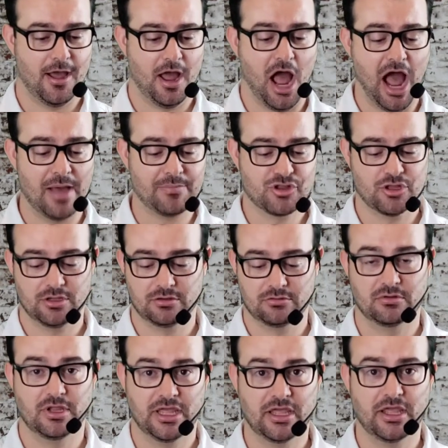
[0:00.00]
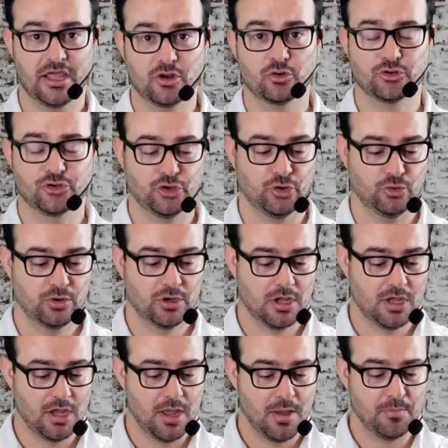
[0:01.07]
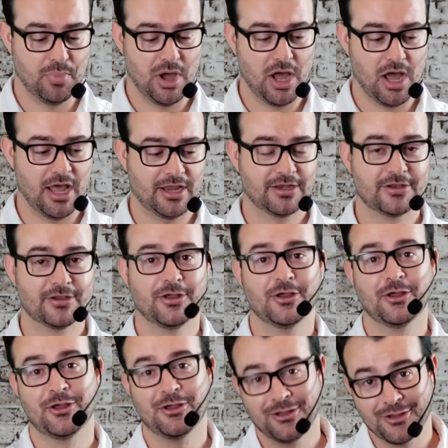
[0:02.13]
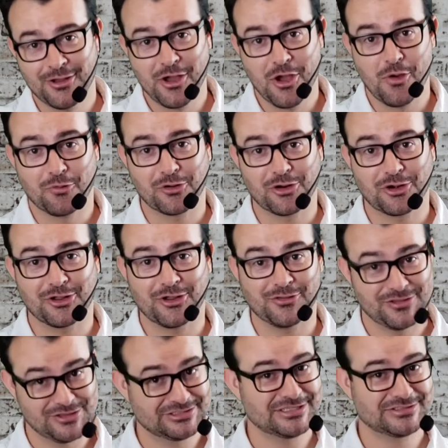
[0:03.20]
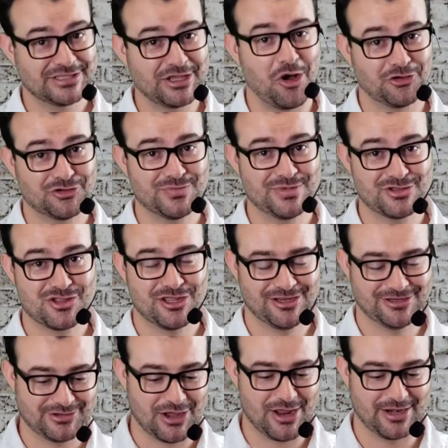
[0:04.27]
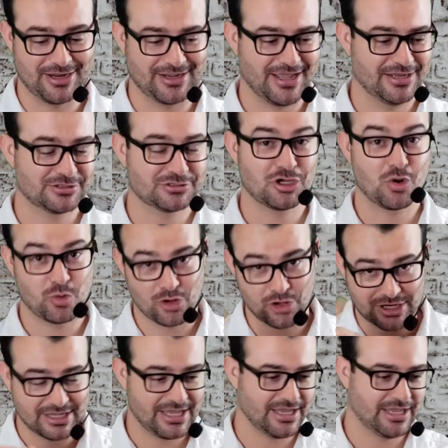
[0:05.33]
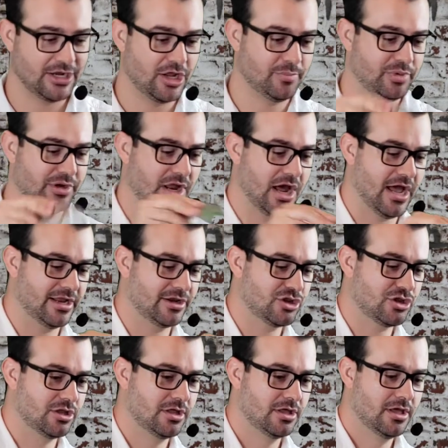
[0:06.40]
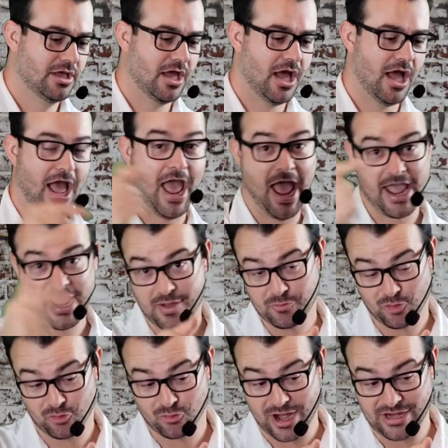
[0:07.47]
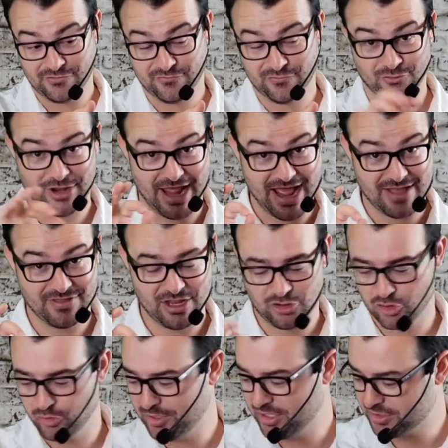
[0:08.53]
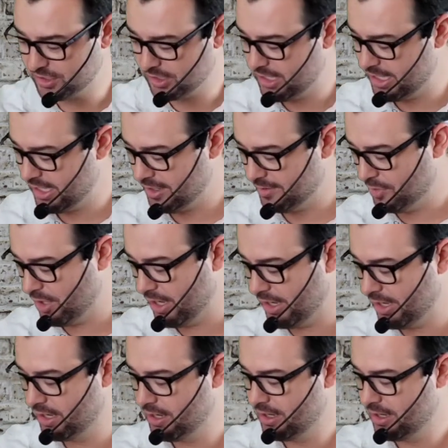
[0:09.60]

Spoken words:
option, it'll do. But this is the ultimate gin and tonic, and so we're gonna kick it up a notch. I am grateful to have that new piece of kit, but